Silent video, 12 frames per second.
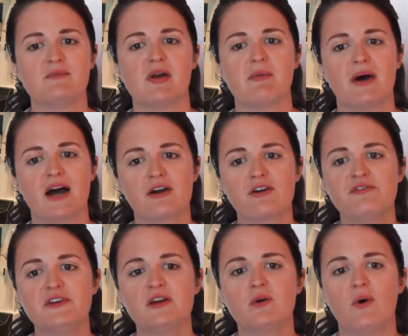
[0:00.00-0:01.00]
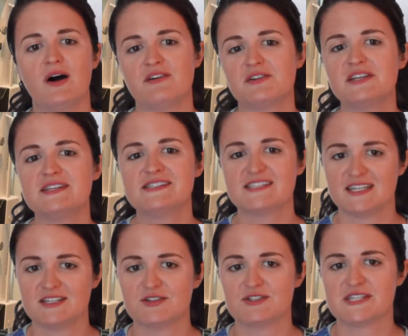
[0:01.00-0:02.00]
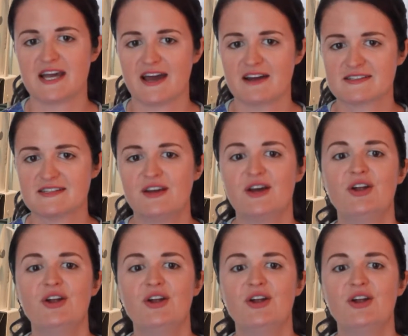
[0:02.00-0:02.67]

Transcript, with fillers: Mammography Quality Standards Act,